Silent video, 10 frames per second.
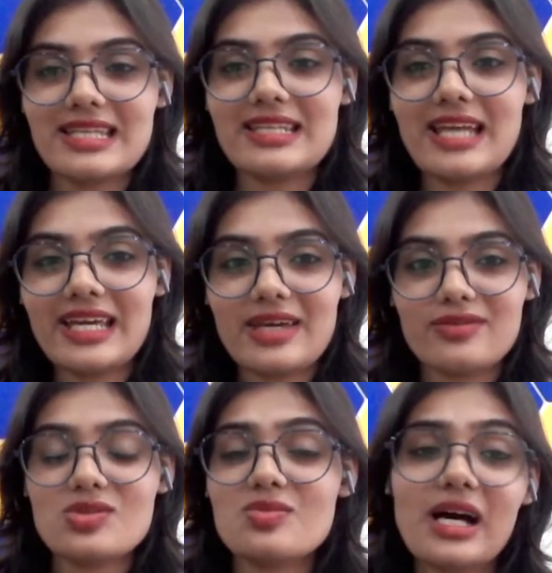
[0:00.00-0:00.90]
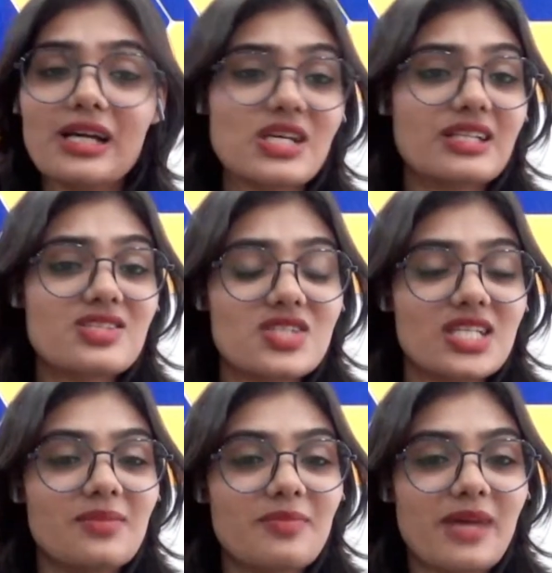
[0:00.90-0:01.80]
and I have used bar
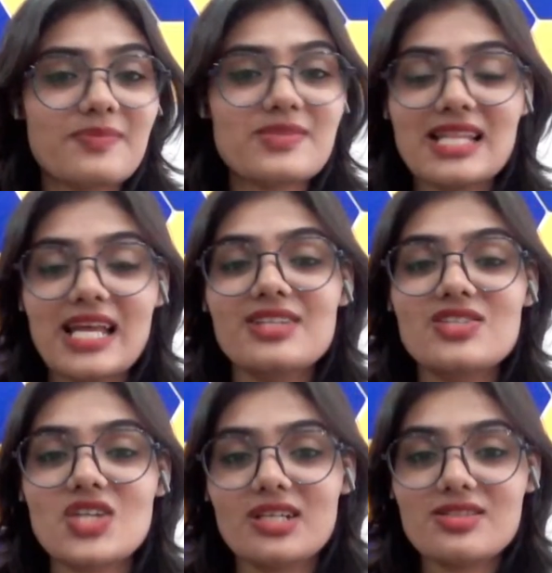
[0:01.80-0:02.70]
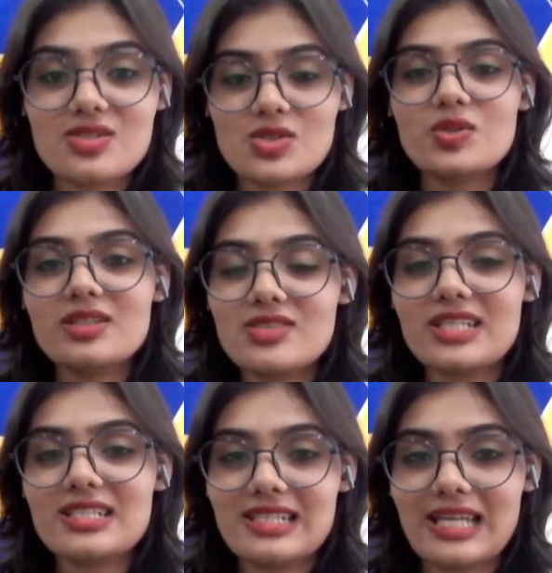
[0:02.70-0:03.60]
charts, tree maps, line charts to show the
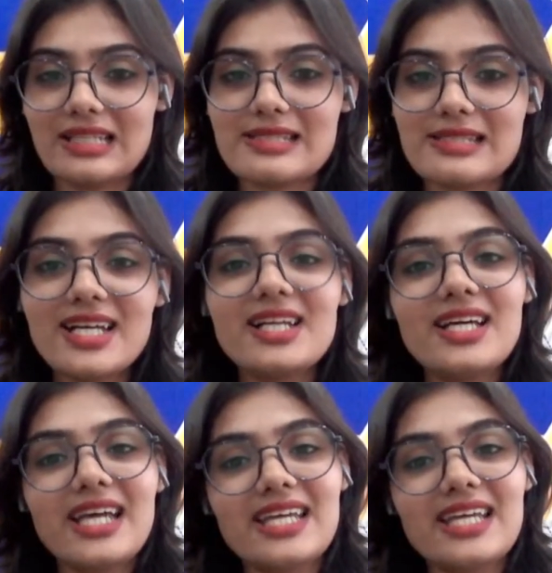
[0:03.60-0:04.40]
trend analysis,